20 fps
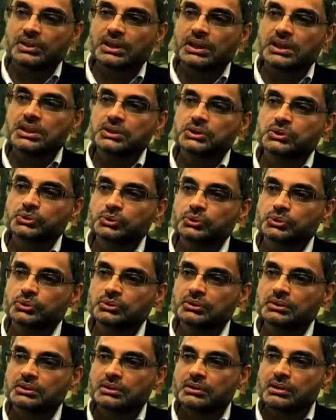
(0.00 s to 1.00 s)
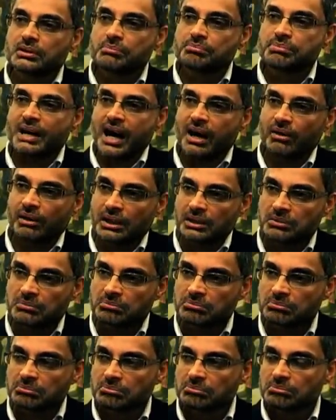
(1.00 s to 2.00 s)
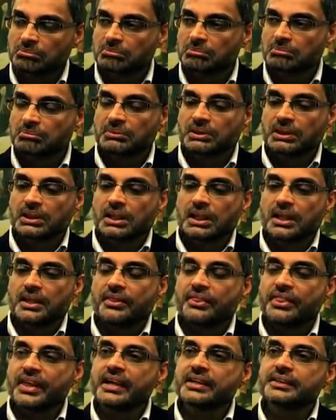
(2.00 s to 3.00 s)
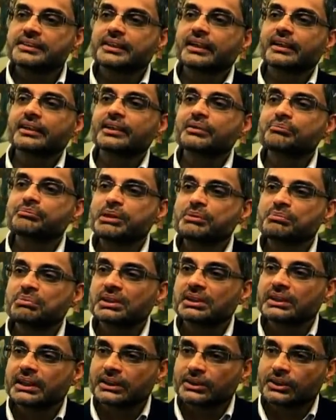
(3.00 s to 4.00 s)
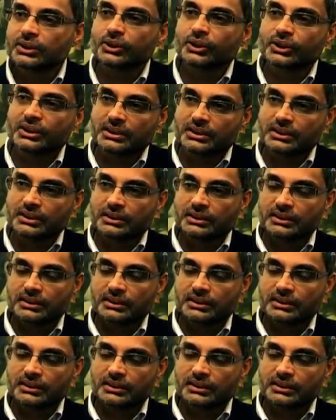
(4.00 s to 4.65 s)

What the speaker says: into power, then tell the people that, look,